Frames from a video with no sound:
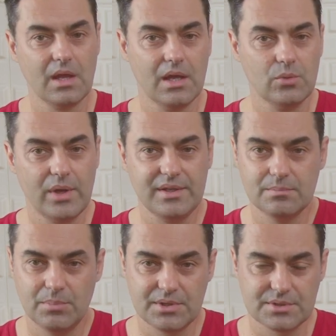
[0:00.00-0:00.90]
And when
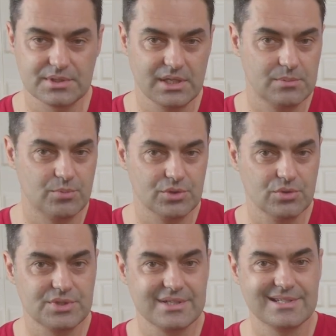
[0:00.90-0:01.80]
it burns, it
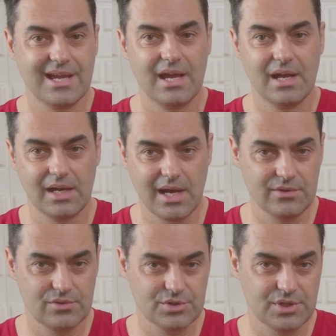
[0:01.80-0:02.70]
produces
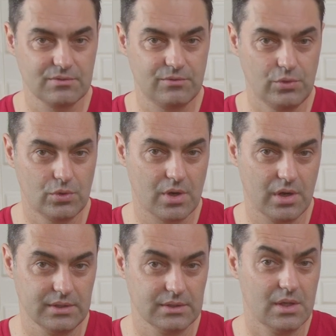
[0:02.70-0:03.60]
hydrogen
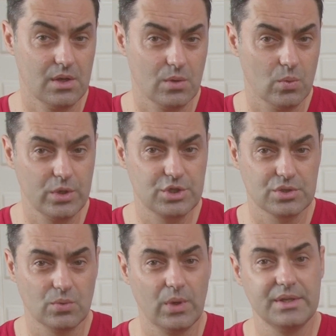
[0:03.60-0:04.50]
fluoride,
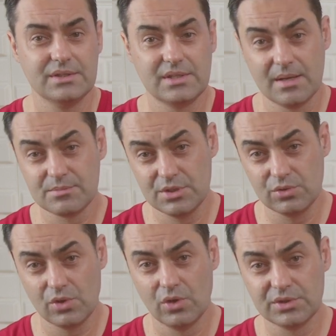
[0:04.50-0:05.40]
which, when it comes
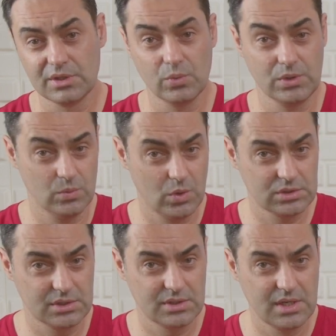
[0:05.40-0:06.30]
into contact with
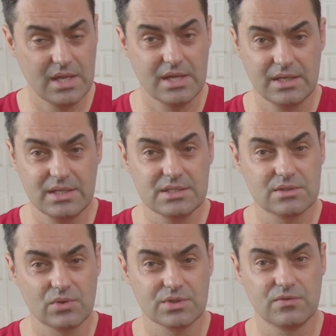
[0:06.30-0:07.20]
water, is
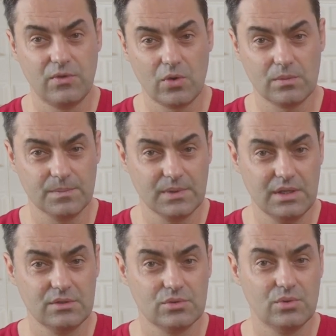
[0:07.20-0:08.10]
transformed
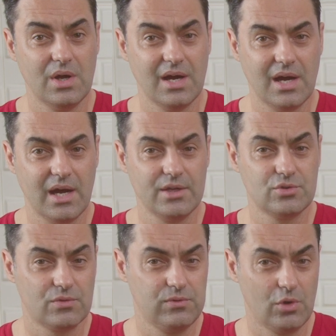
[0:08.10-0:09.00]
into
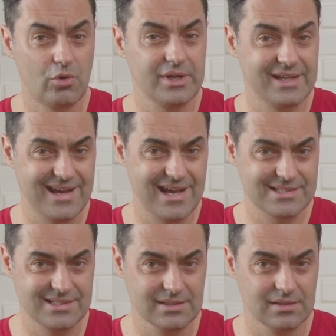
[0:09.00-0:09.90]
hydrofluoric
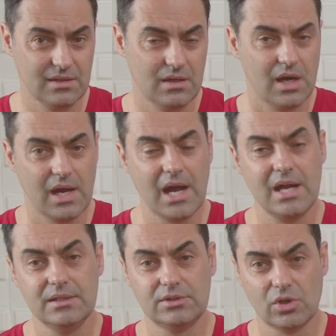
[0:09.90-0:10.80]
acid, a
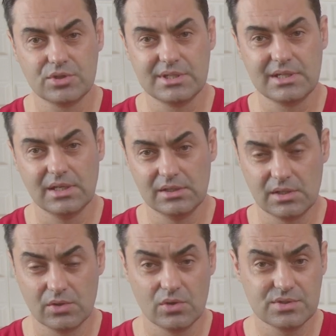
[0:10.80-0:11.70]
highly toxic and
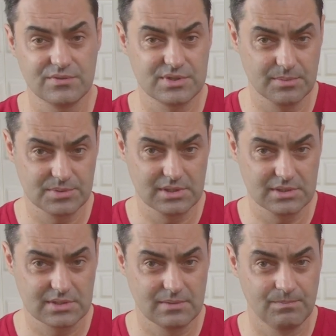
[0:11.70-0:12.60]
corrosive
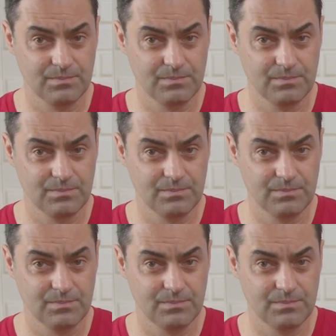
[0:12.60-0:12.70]
substance.